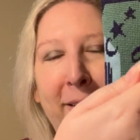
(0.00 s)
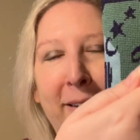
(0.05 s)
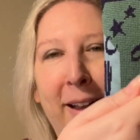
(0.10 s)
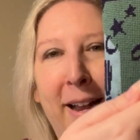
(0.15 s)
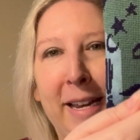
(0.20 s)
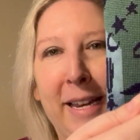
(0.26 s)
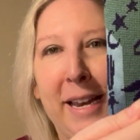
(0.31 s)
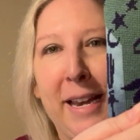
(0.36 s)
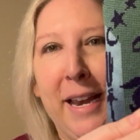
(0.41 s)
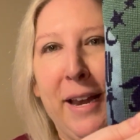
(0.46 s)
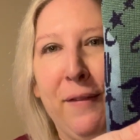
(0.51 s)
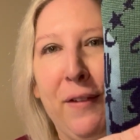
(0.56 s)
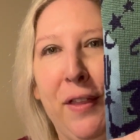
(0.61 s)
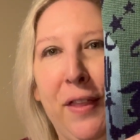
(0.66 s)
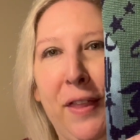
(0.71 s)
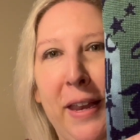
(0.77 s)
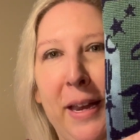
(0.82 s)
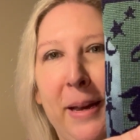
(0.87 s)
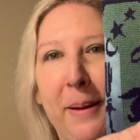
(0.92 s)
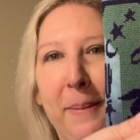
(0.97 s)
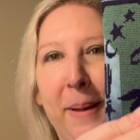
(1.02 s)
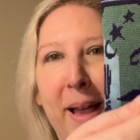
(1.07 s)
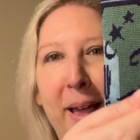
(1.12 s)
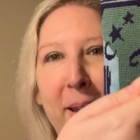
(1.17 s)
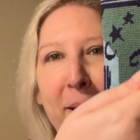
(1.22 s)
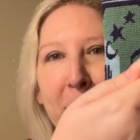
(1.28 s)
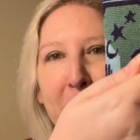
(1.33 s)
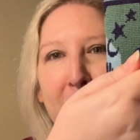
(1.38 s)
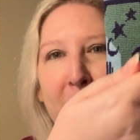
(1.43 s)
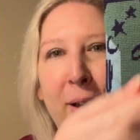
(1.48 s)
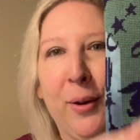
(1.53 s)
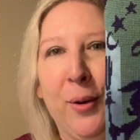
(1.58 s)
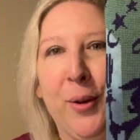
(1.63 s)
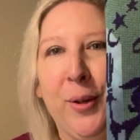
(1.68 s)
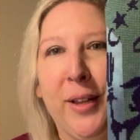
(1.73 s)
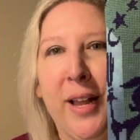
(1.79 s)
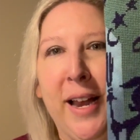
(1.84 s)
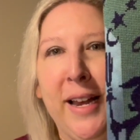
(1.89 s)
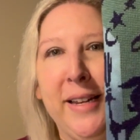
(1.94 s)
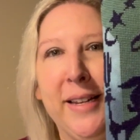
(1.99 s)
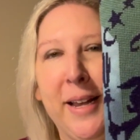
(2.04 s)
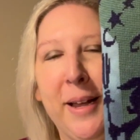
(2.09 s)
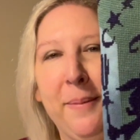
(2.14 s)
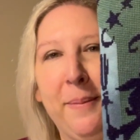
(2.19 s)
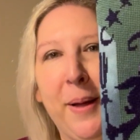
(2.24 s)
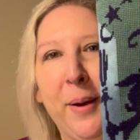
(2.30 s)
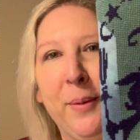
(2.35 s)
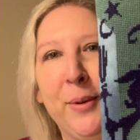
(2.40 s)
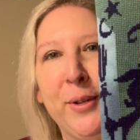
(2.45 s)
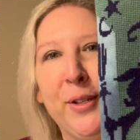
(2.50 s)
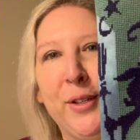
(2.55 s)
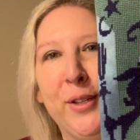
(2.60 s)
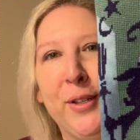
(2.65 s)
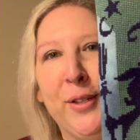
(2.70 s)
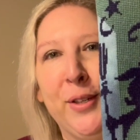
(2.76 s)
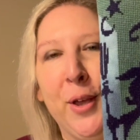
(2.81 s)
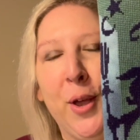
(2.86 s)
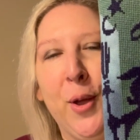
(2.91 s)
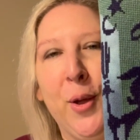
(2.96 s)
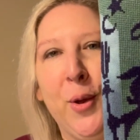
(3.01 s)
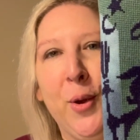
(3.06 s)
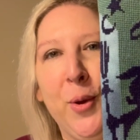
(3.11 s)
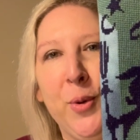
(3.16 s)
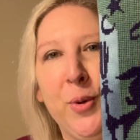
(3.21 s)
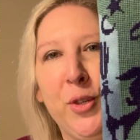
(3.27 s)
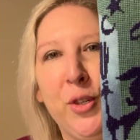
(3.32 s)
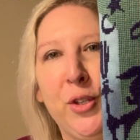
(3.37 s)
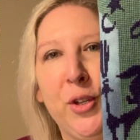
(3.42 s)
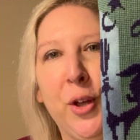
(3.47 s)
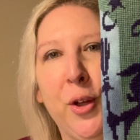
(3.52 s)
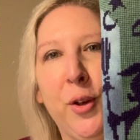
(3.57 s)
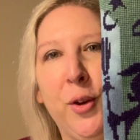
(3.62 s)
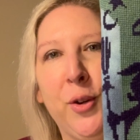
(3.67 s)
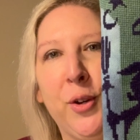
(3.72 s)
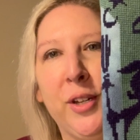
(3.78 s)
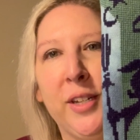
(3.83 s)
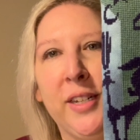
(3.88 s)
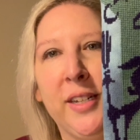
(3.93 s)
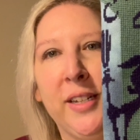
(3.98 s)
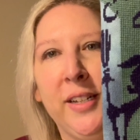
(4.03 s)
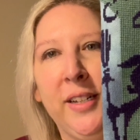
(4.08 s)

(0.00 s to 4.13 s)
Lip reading: I didn't even think about it, but it all lined up. I was so stoked.